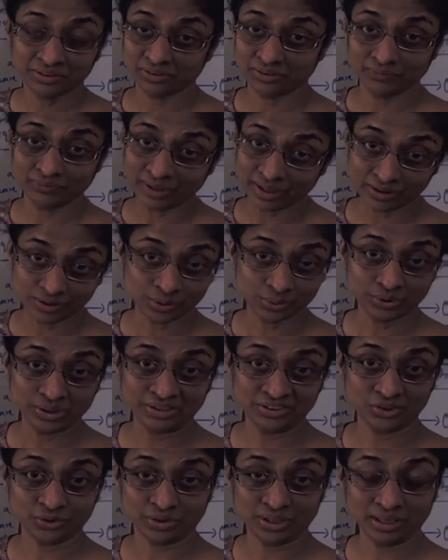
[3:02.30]
the value that
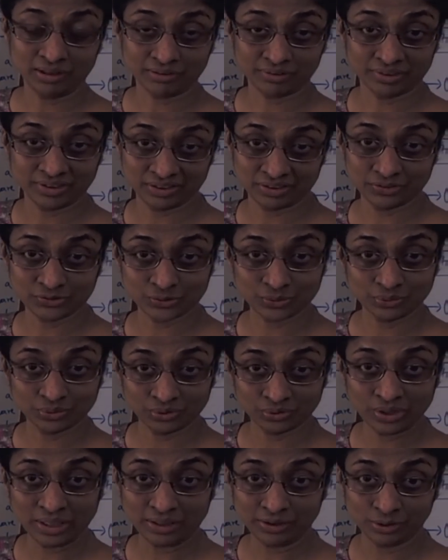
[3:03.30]
your calculator is going to
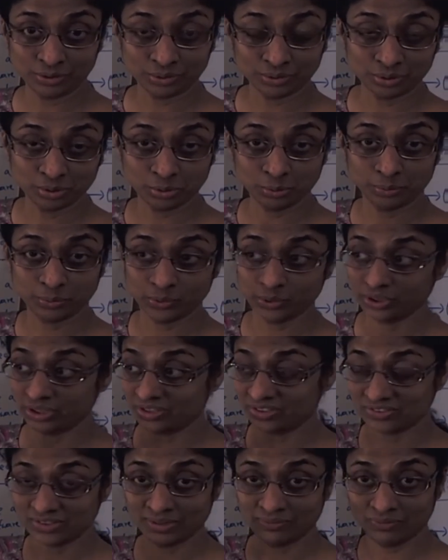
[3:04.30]
tell you,
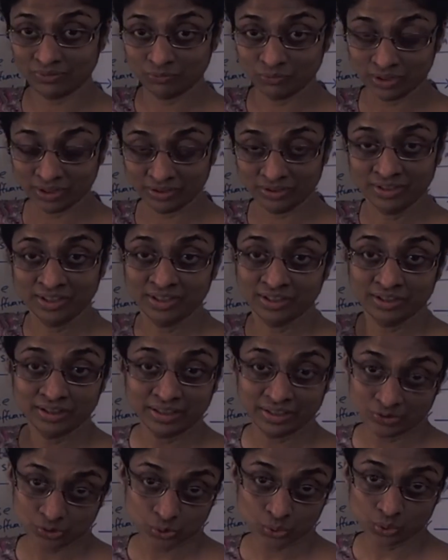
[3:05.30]
2.71
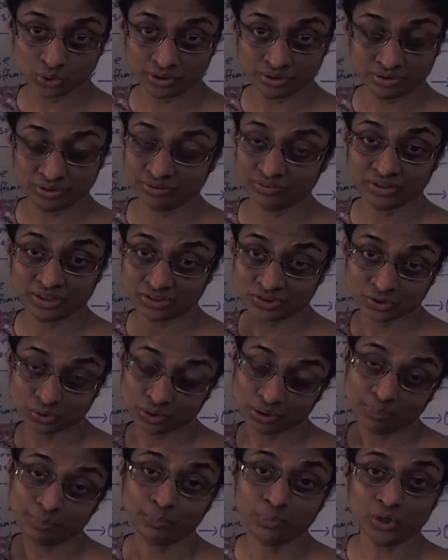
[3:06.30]
and so on. That's an
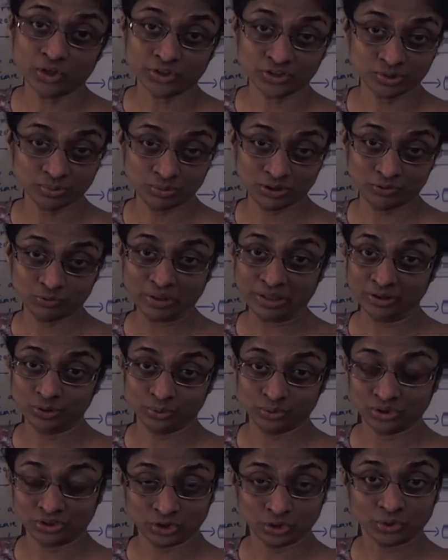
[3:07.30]
approximate value
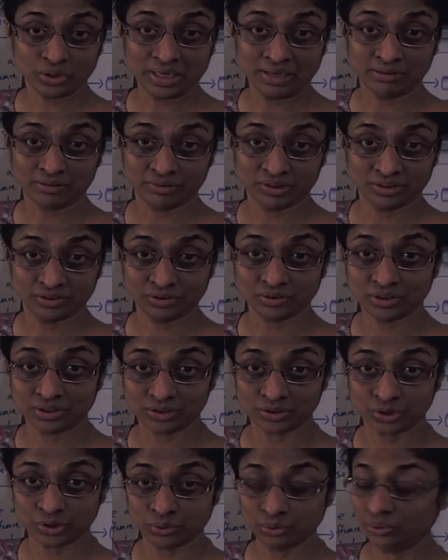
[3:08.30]
that your calculator
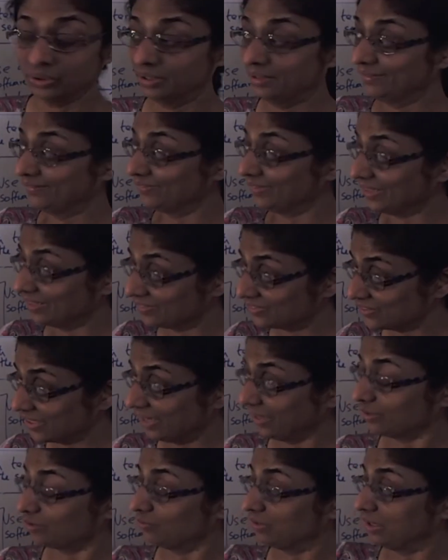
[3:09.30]
tells you. The
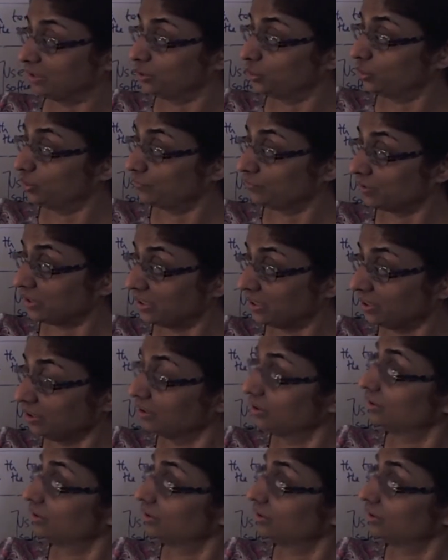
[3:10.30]
exact value of E